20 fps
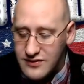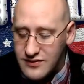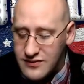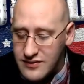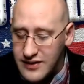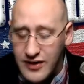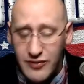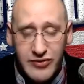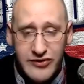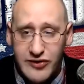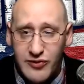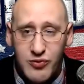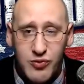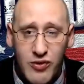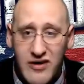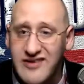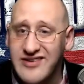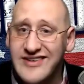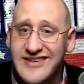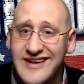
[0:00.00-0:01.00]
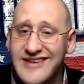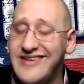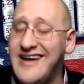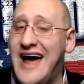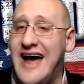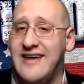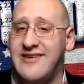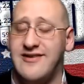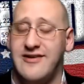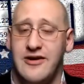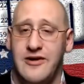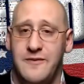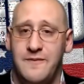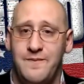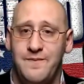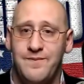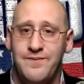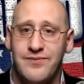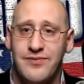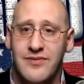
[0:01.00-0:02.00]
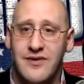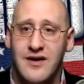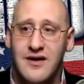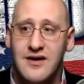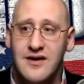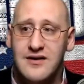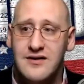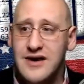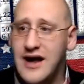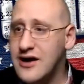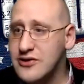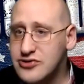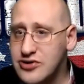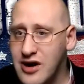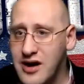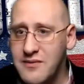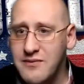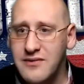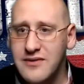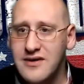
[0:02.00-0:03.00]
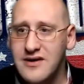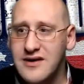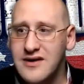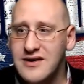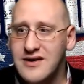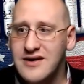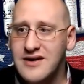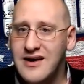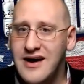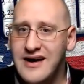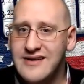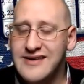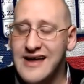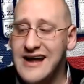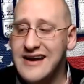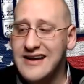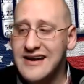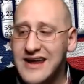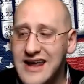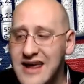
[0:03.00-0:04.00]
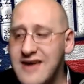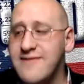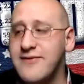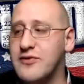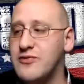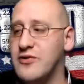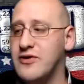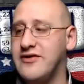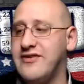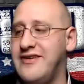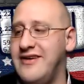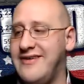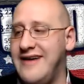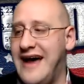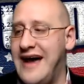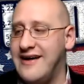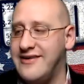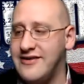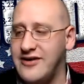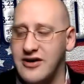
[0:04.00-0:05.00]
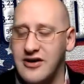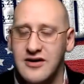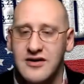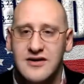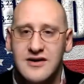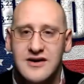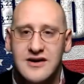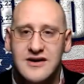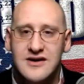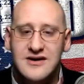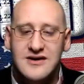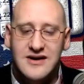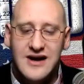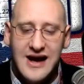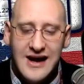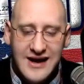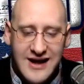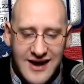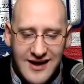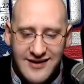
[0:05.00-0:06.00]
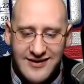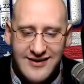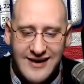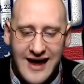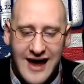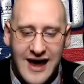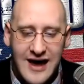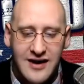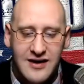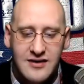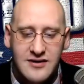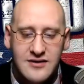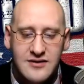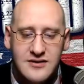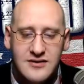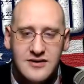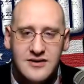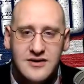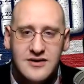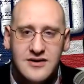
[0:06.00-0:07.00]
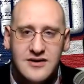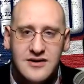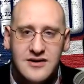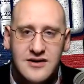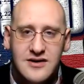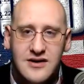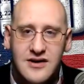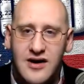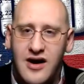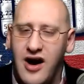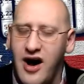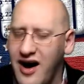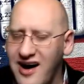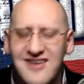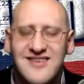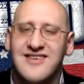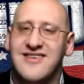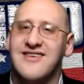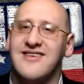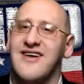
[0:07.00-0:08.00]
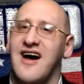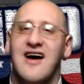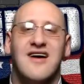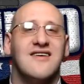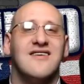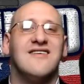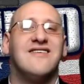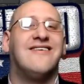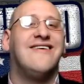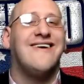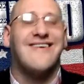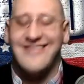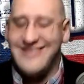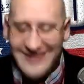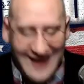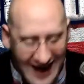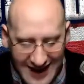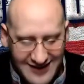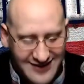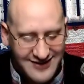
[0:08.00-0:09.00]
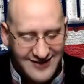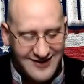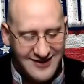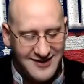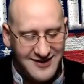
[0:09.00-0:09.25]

was a worse disaster. Now, Trump has had an even worse disaster, and he is saying, unsung success.